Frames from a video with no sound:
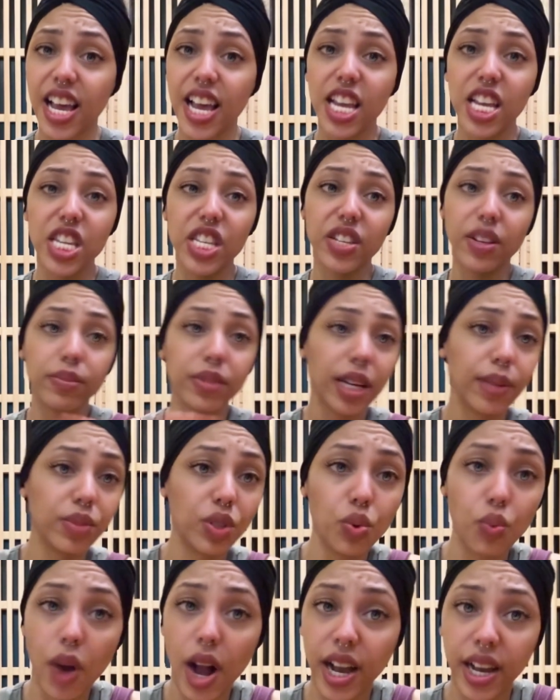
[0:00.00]
Sometimes you
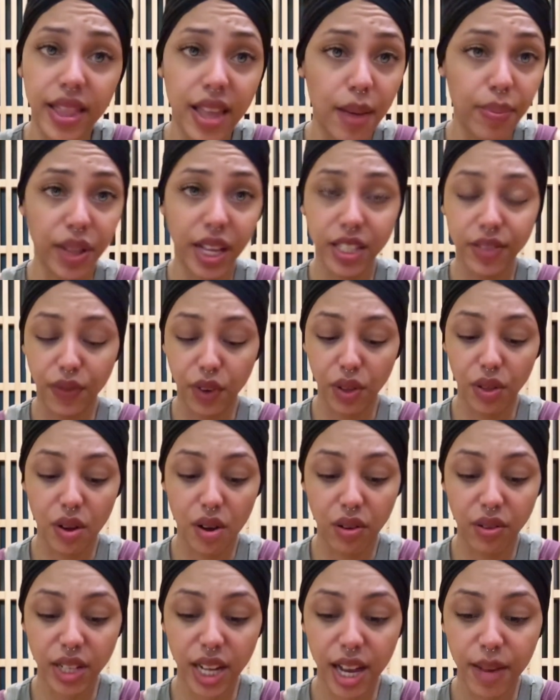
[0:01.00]
rock in that place for a long
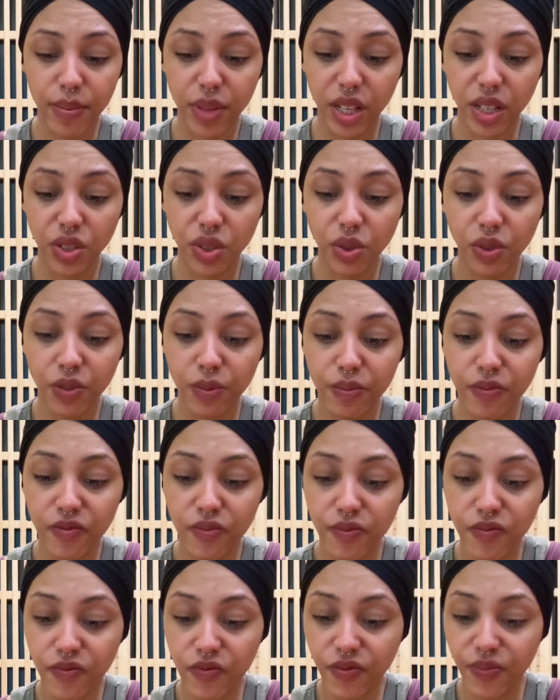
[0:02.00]
time because you've
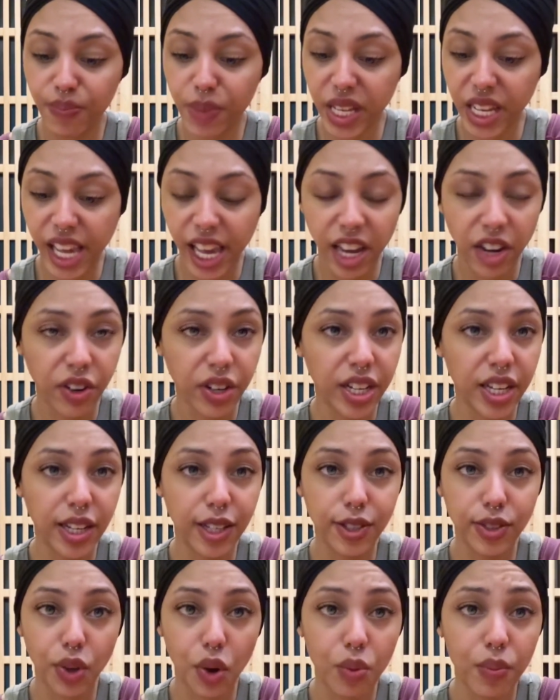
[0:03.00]
been carrying
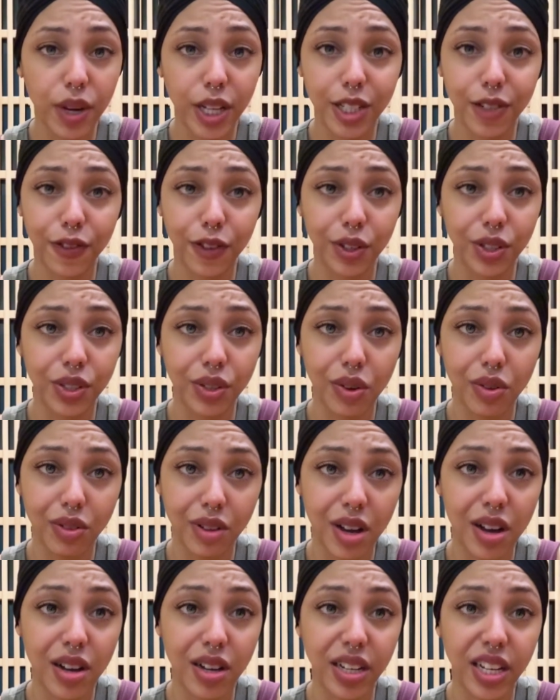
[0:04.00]
so much for so
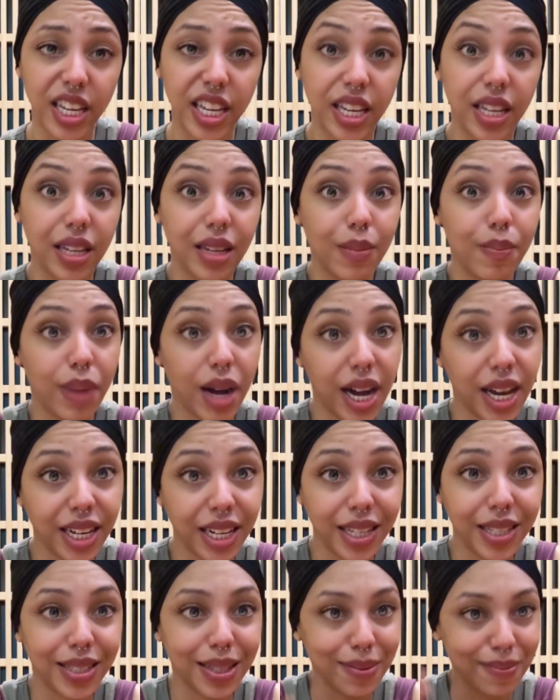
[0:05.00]
long, and
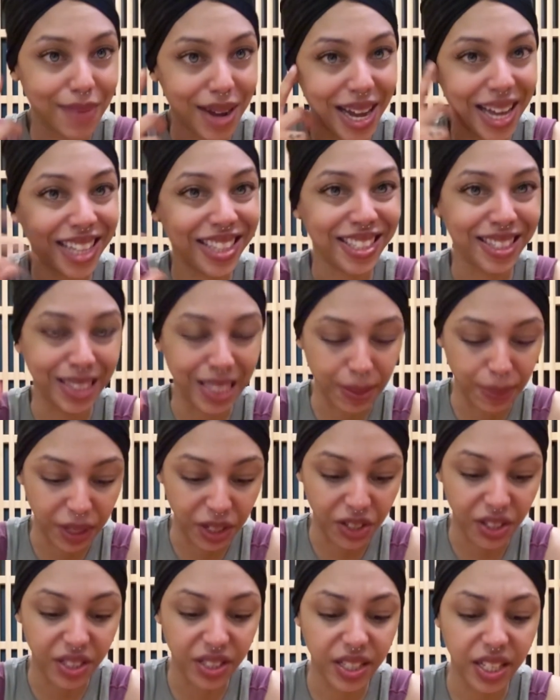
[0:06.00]
bodies and minds and
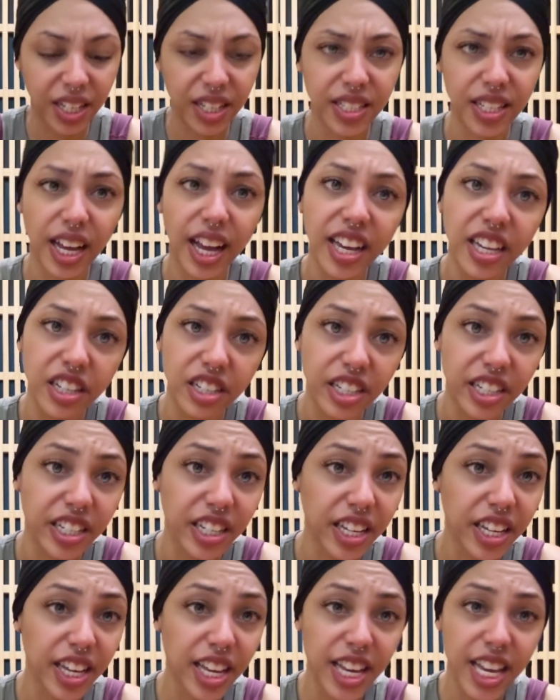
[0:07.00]
spirits get tired.
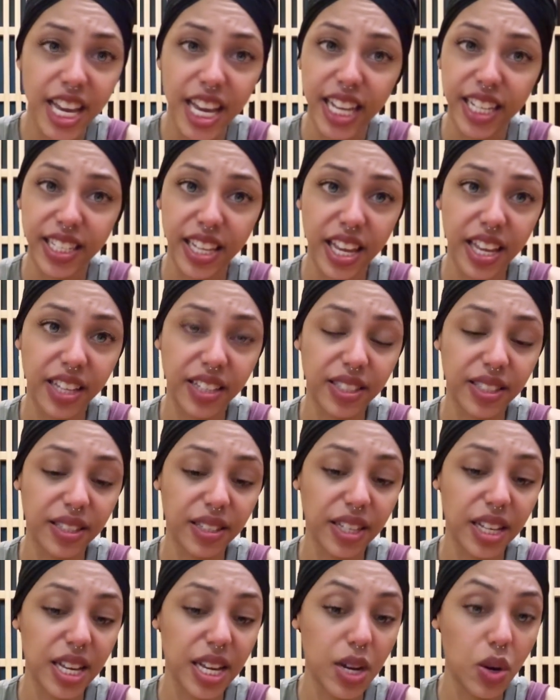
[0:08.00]
It takes
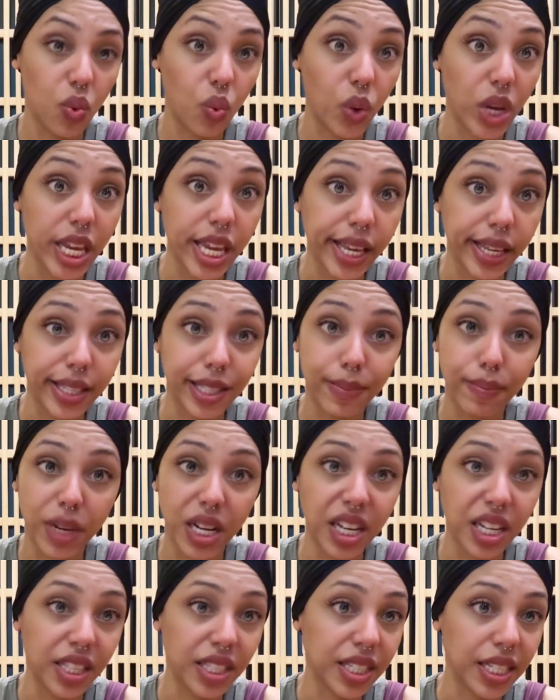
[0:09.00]
weeks,
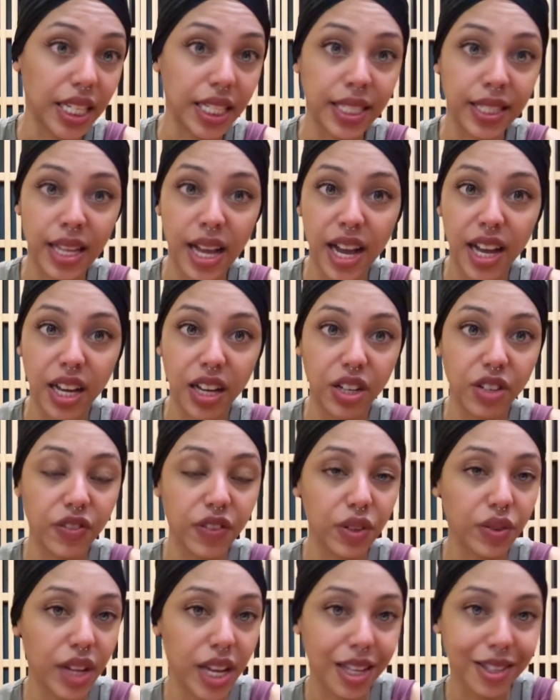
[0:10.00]
months. It's not a few
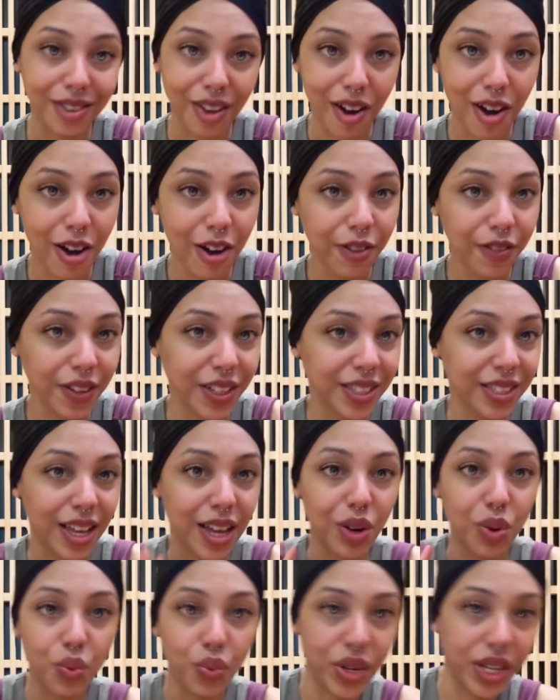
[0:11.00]
days off. It's not a
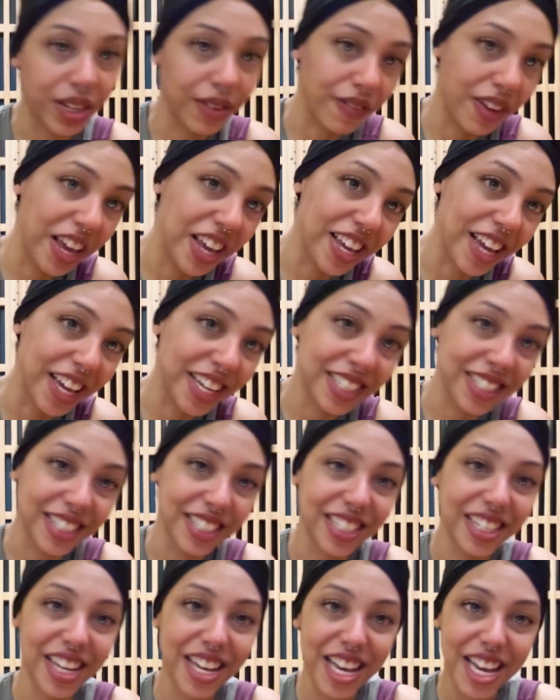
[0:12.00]
week
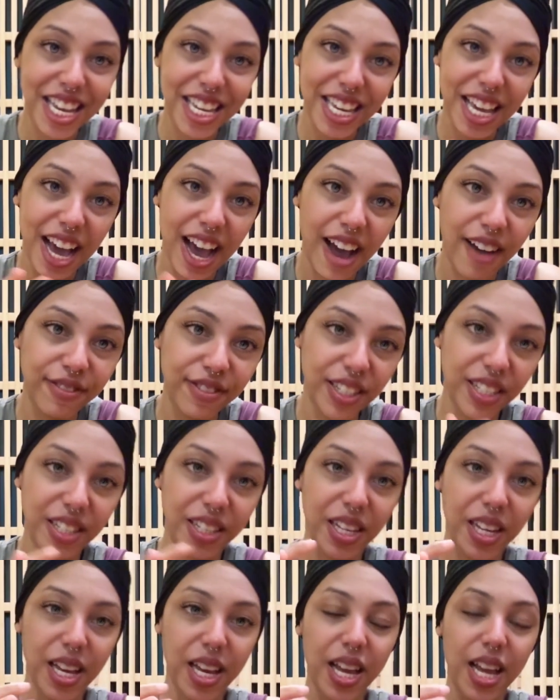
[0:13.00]
vacation.
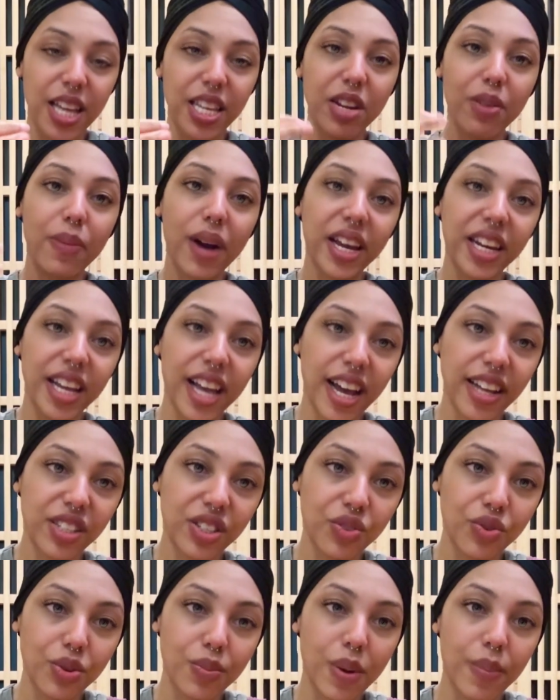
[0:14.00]
Your body has
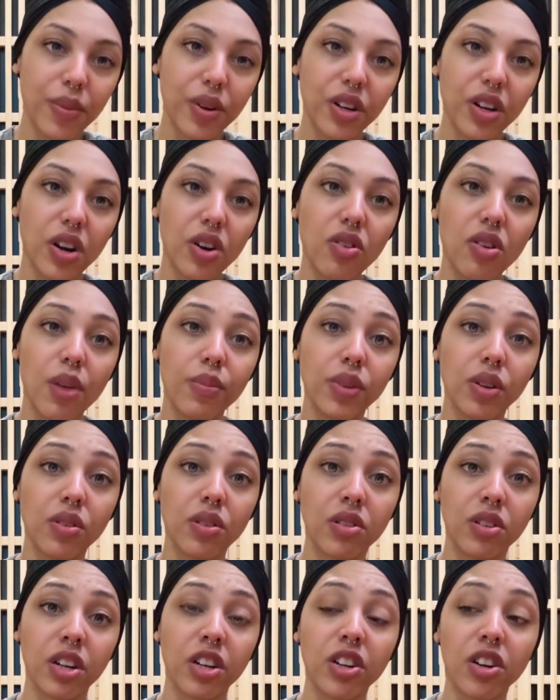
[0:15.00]
to remember, oh, I'm no
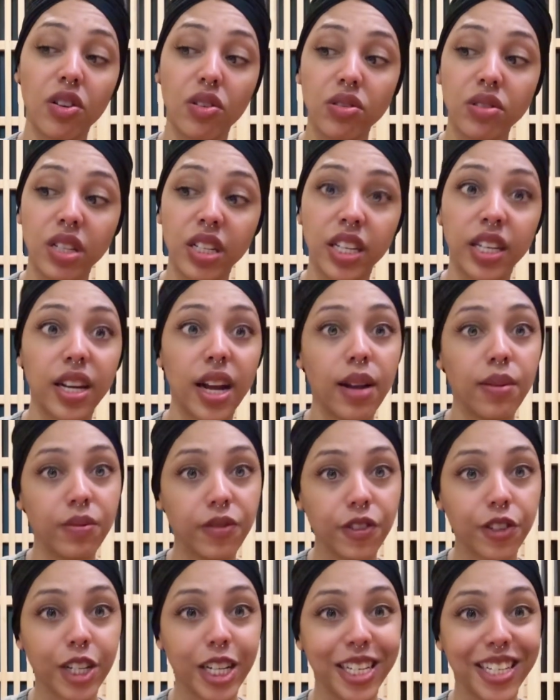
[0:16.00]
longer holding it. I'm
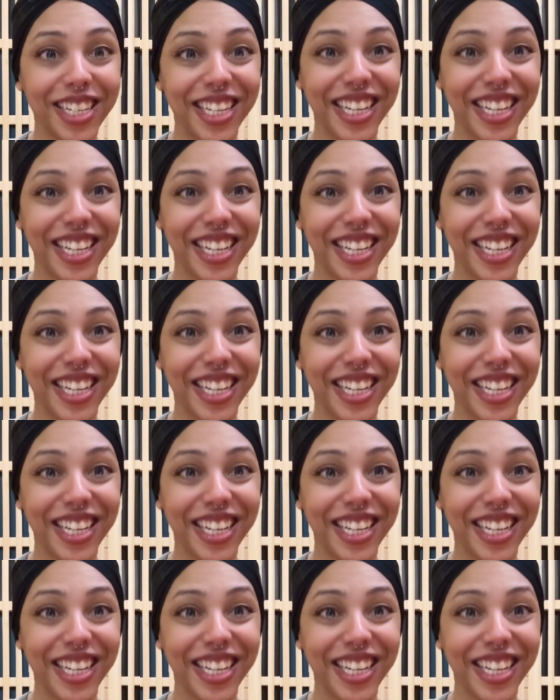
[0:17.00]
free.